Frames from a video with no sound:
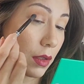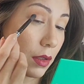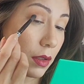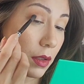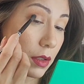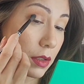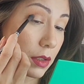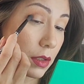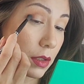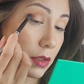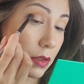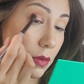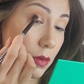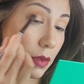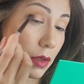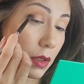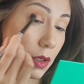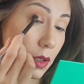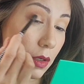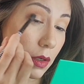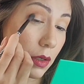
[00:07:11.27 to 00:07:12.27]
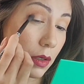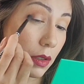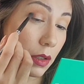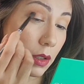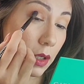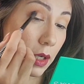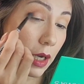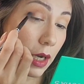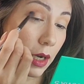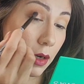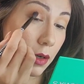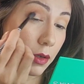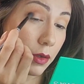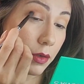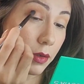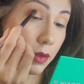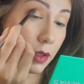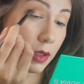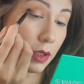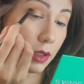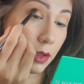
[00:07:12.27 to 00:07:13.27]
This is going on the outer
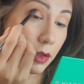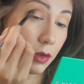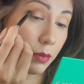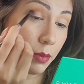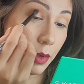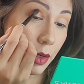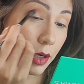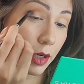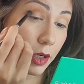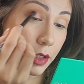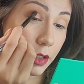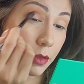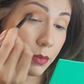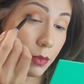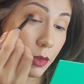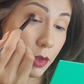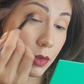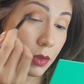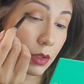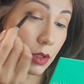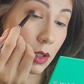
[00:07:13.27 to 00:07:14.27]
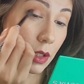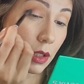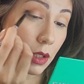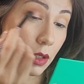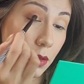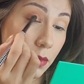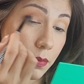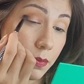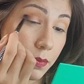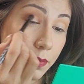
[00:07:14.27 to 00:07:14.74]
and inner parts mostly.